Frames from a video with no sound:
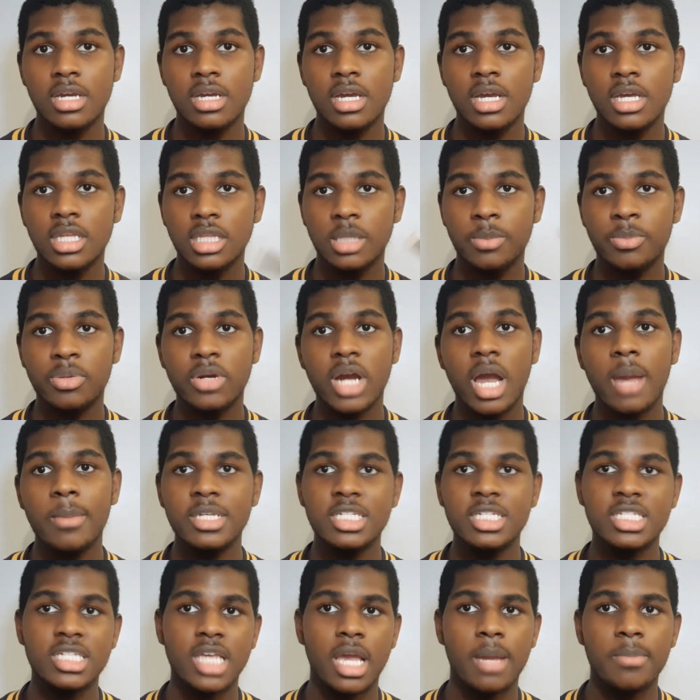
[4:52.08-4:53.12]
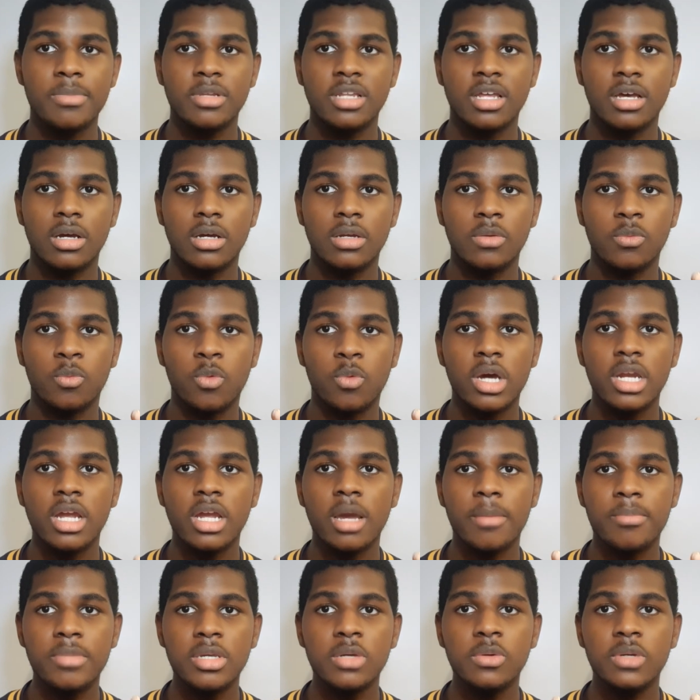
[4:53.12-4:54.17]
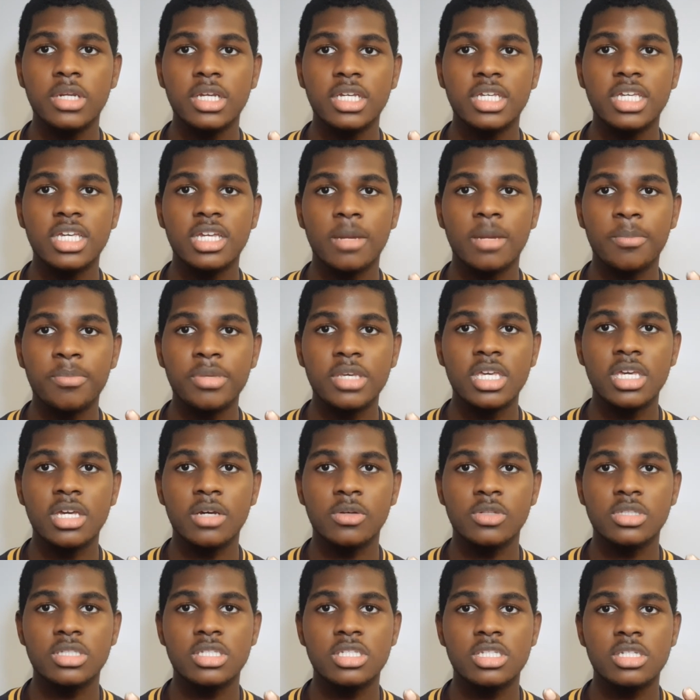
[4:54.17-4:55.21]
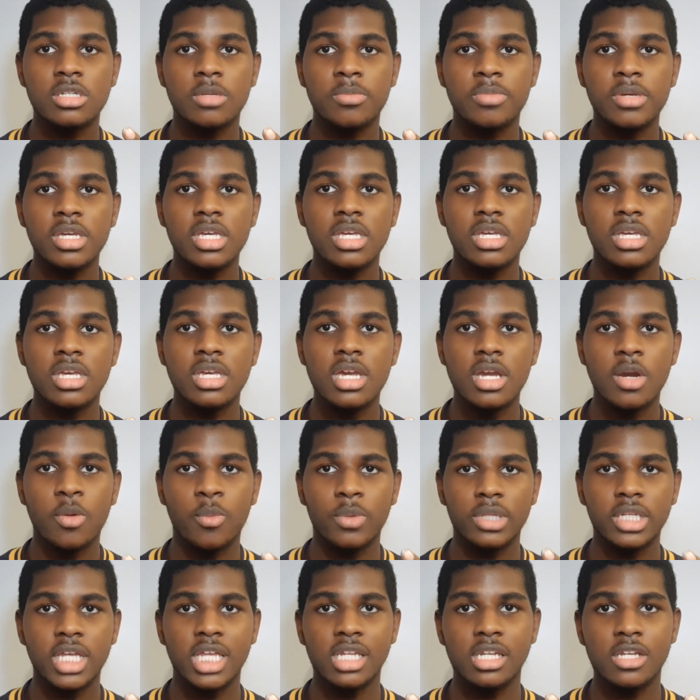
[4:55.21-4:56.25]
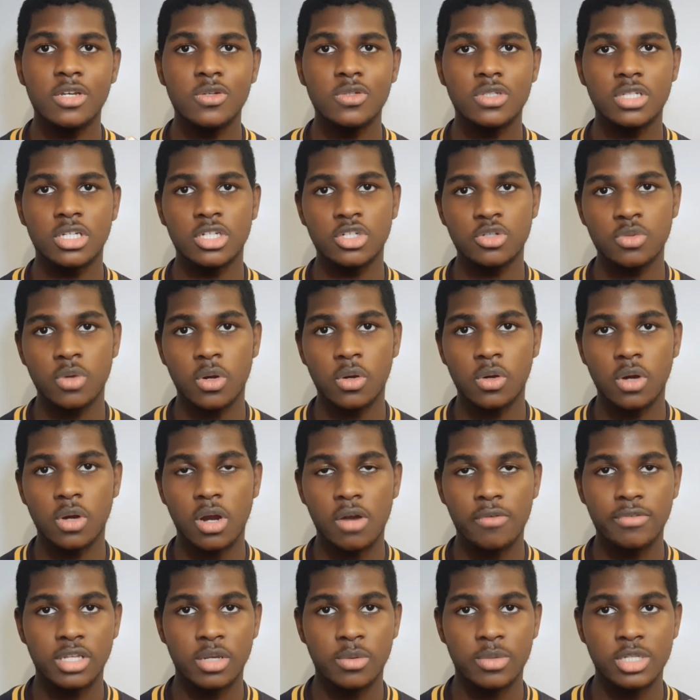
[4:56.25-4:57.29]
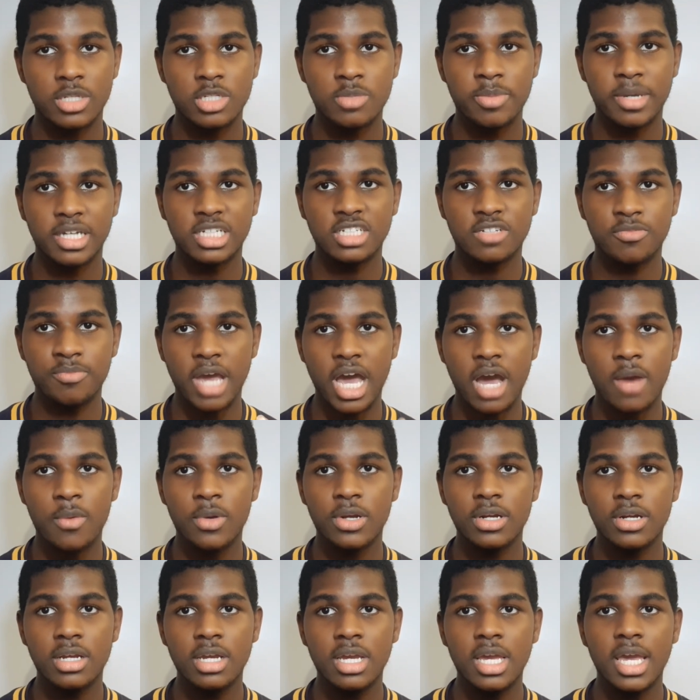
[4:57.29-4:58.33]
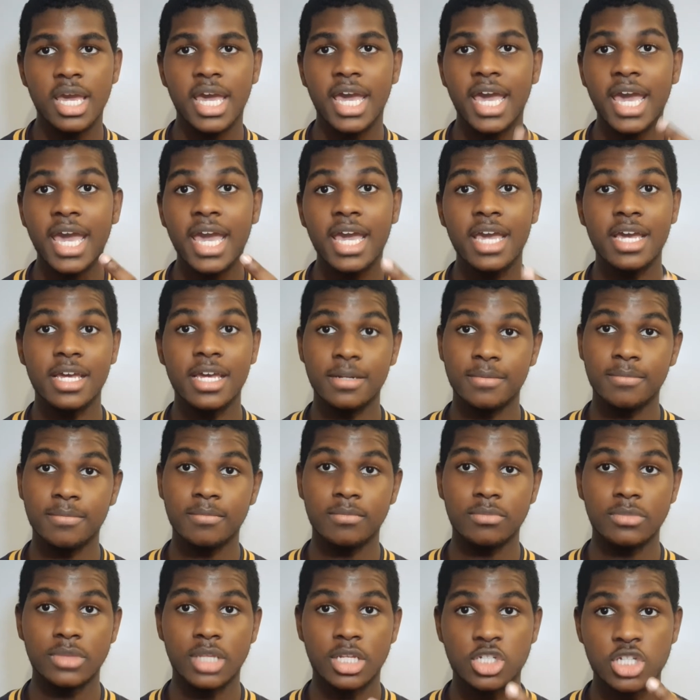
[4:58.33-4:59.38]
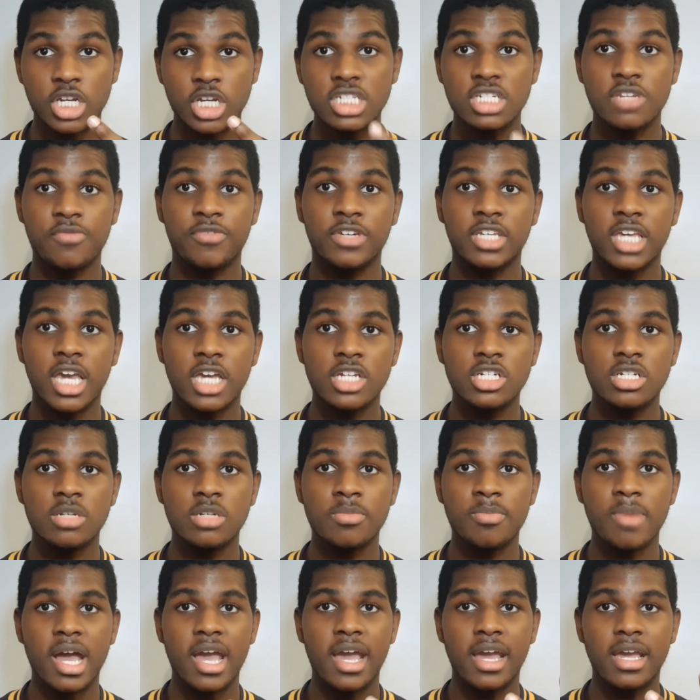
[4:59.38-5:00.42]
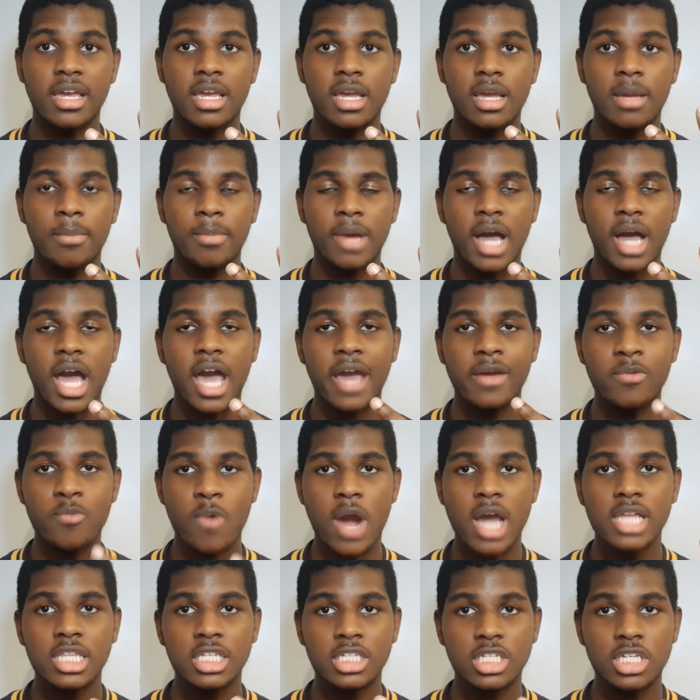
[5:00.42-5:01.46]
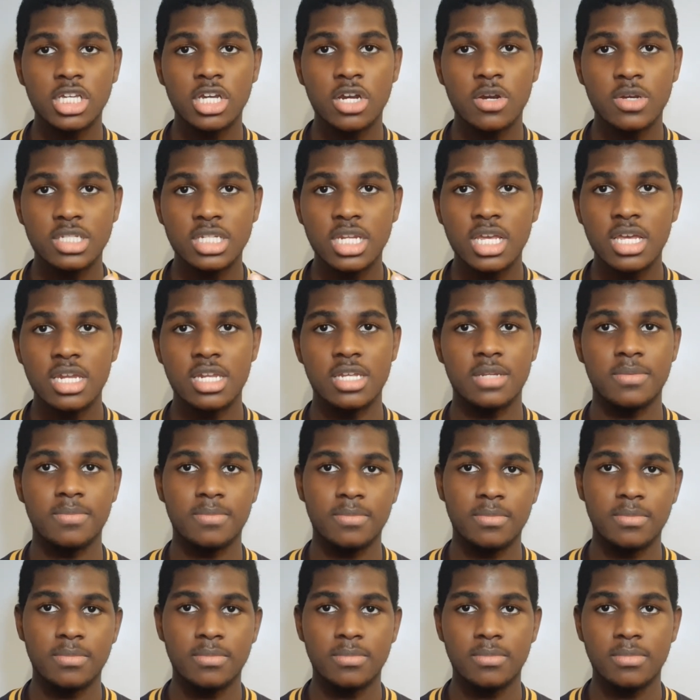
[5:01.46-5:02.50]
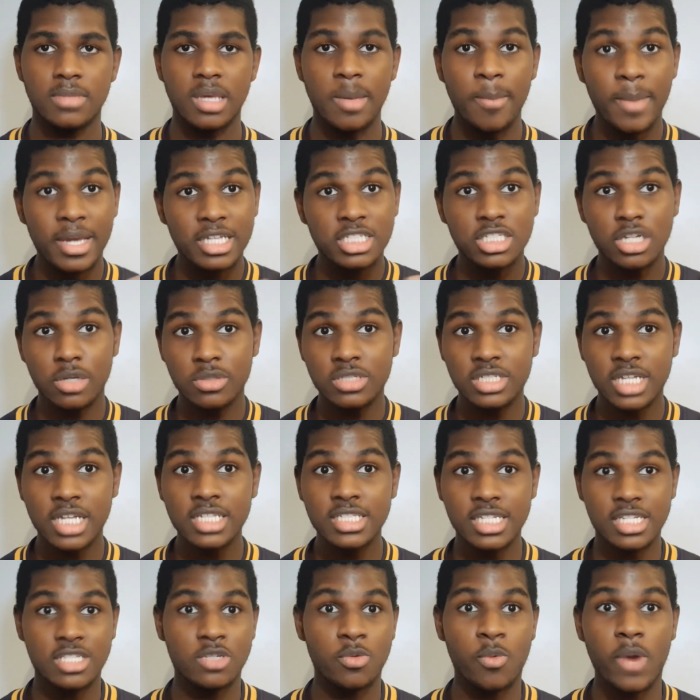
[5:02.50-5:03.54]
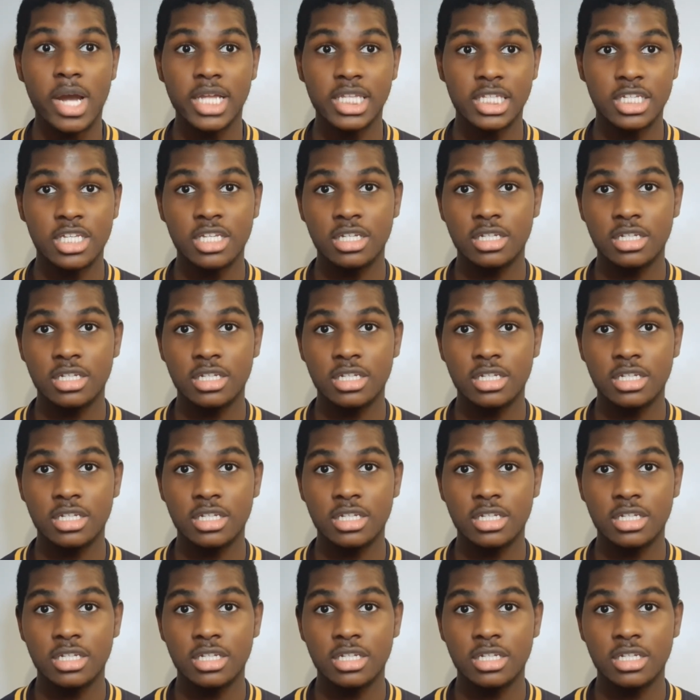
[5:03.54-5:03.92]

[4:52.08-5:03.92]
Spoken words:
The prime example on what a mutant can appeal to be when they lose control over their respective power, and the justification behind why the cure is needed. It makes no sense as to why the